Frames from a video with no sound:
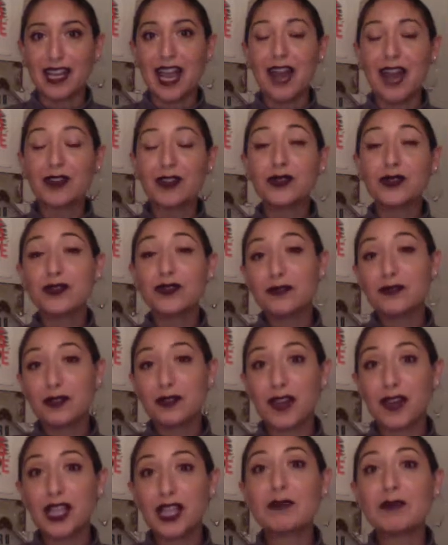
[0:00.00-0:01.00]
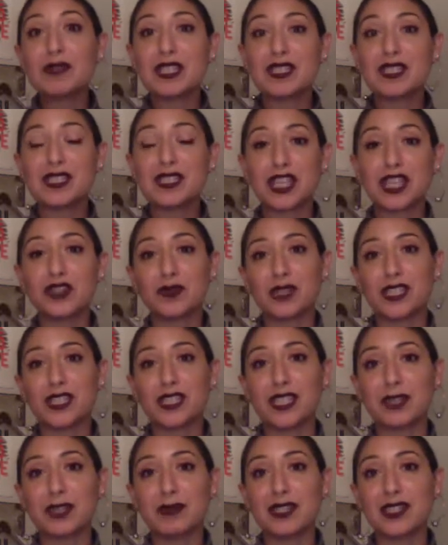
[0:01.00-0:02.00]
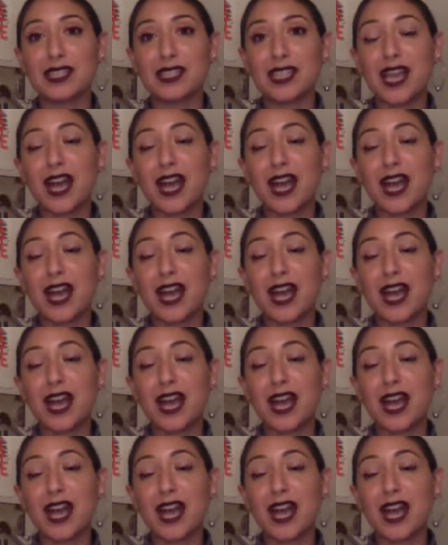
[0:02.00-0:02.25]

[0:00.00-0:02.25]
How do you develop this sensual intimacy?